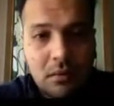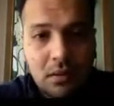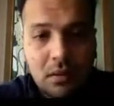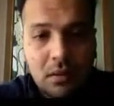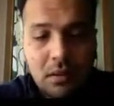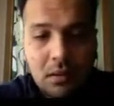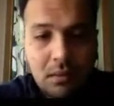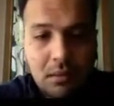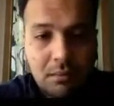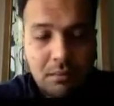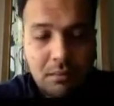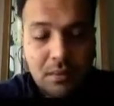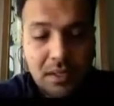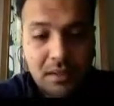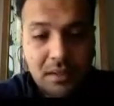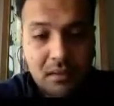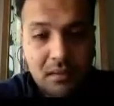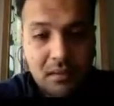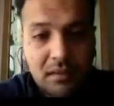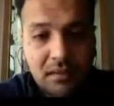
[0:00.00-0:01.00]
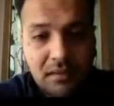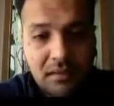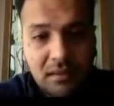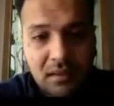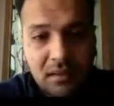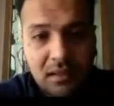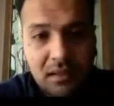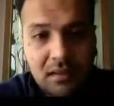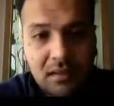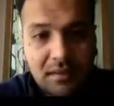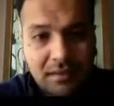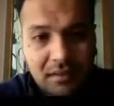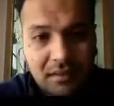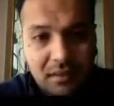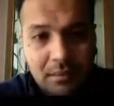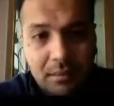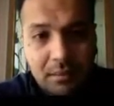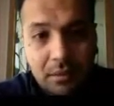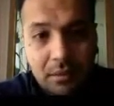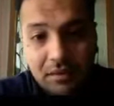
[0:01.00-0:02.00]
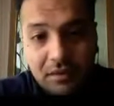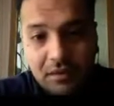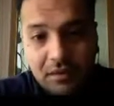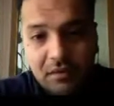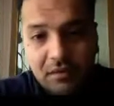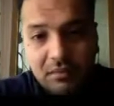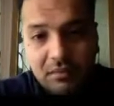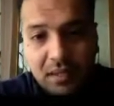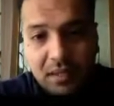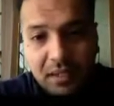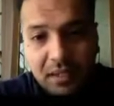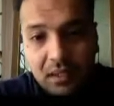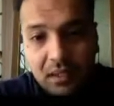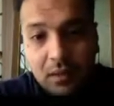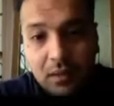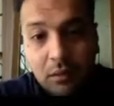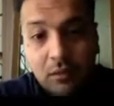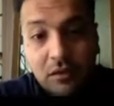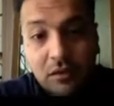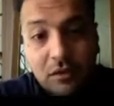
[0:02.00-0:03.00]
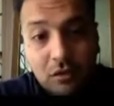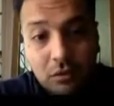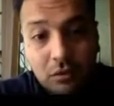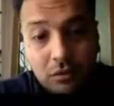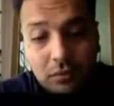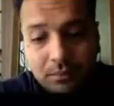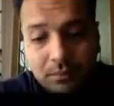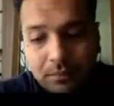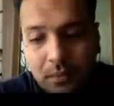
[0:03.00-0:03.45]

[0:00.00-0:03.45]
breakers, and then this is a process of breaking down stone